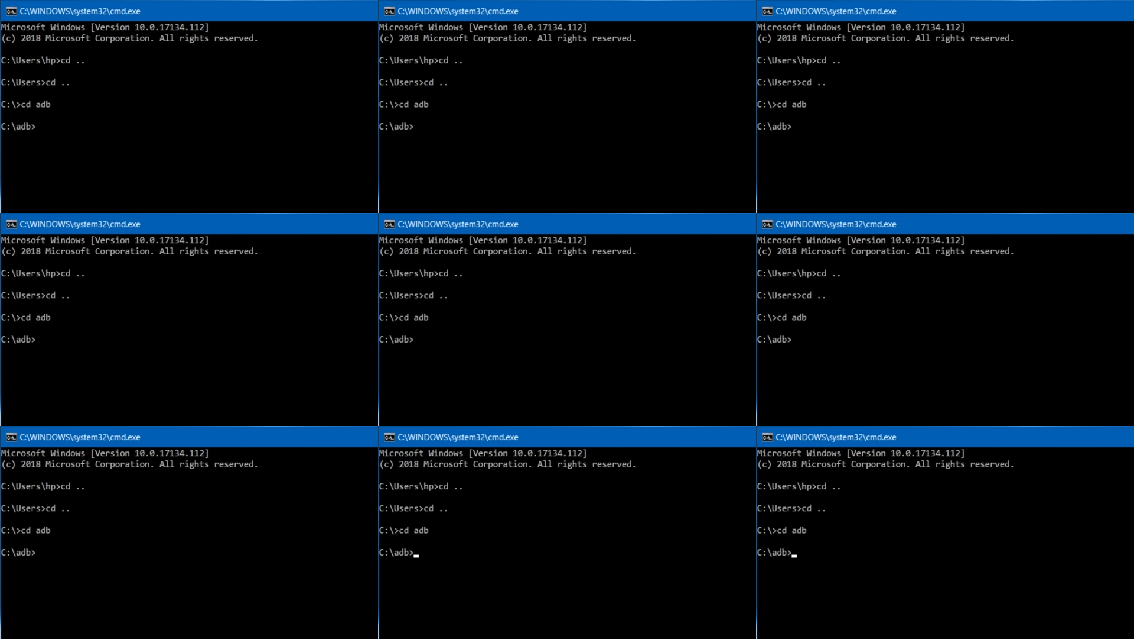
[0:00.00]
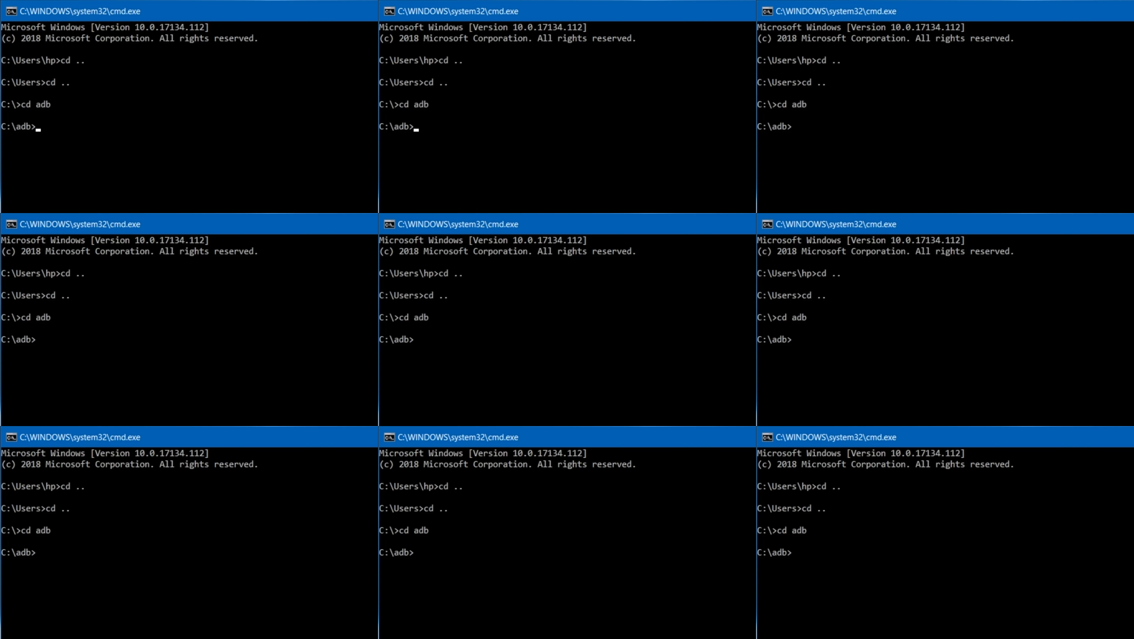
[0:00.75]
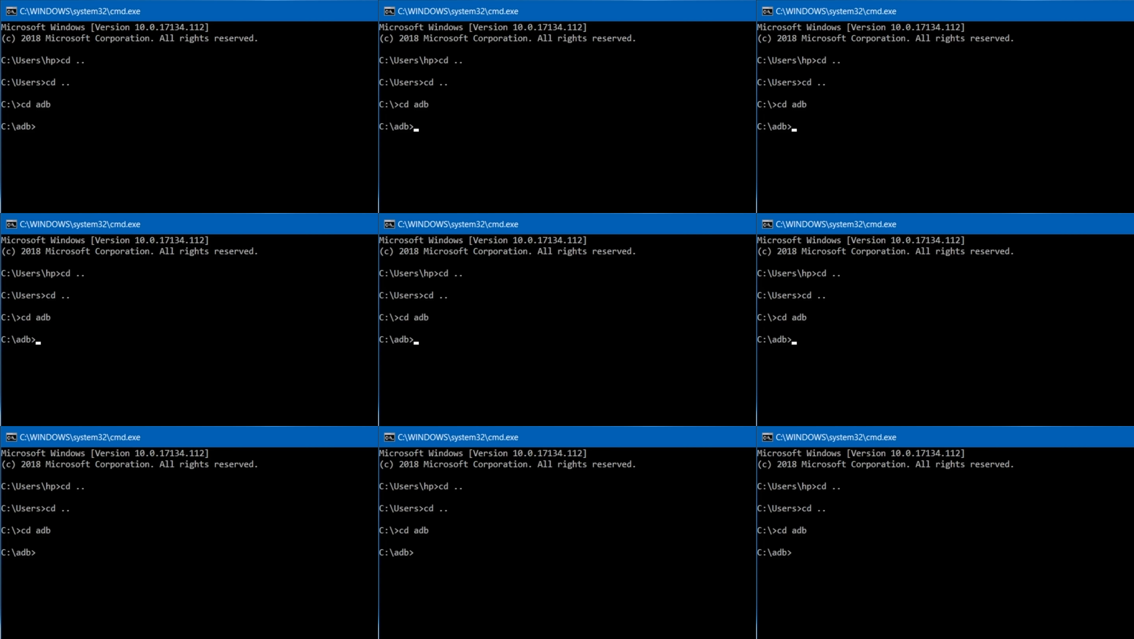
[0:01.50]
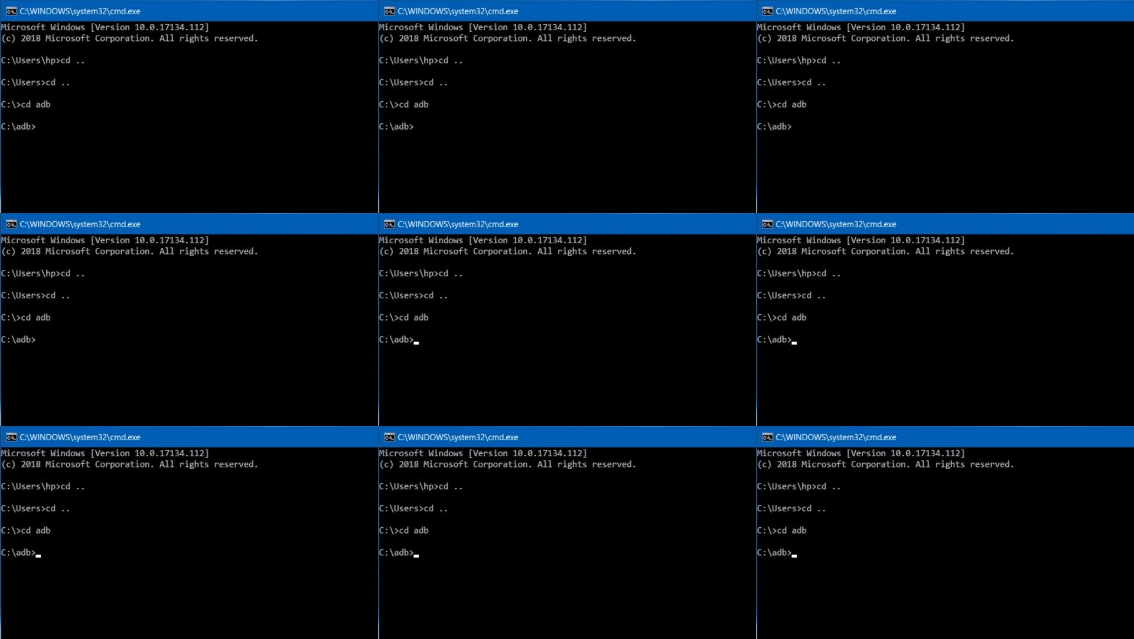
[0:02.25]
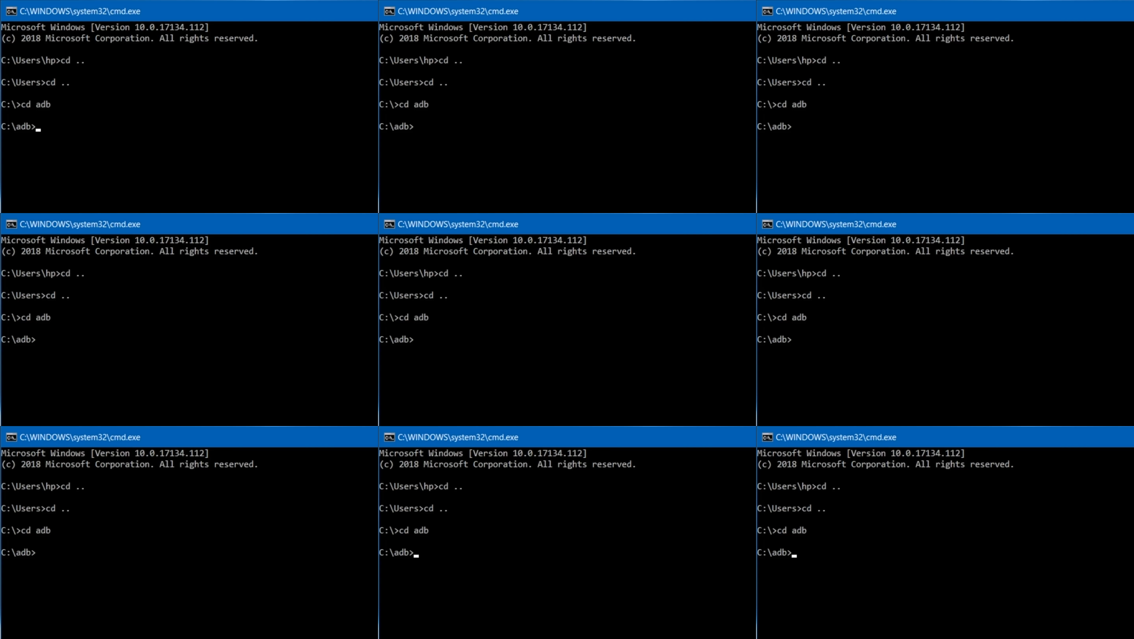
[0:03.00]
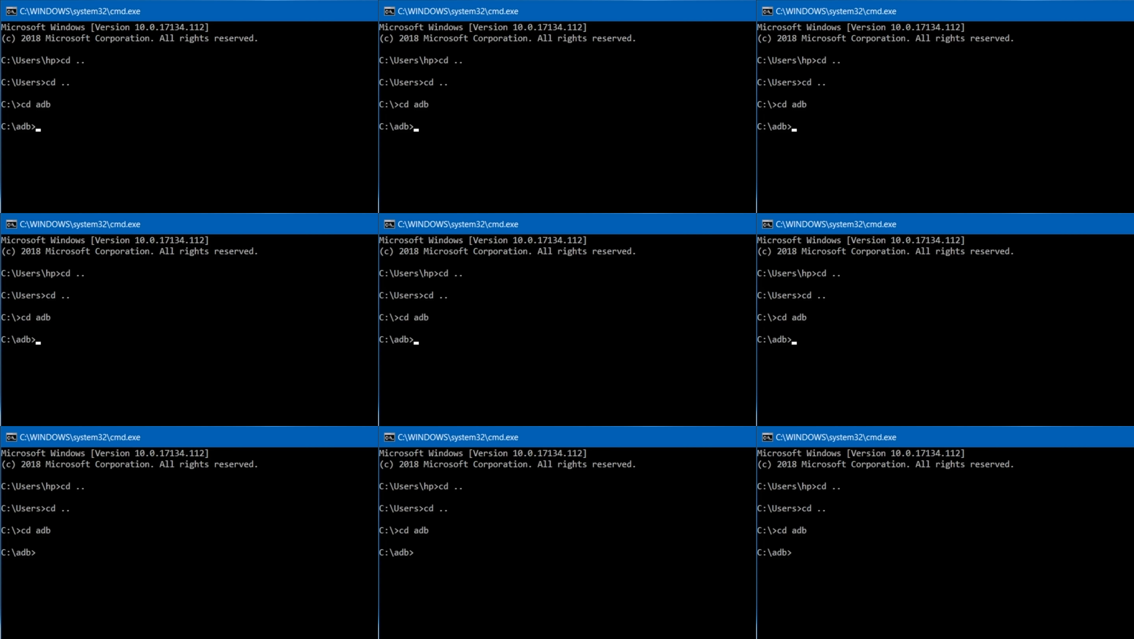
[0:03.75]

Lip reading: Nobody's mouth can be seen.